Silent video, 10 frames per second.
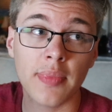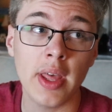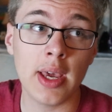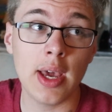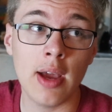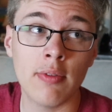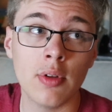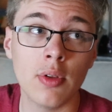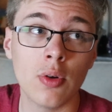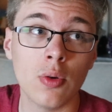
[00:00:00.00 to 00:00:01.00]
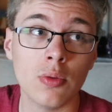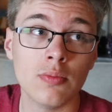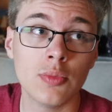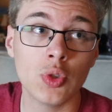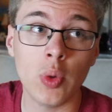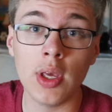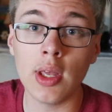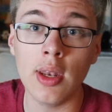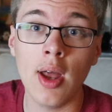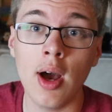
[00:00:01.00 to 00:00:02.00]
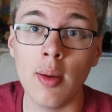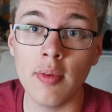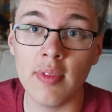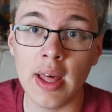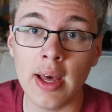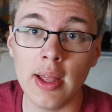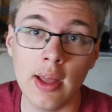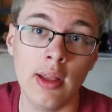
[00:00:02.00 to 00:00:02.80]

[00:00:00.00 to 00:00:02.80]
like every little tweak and knob of that,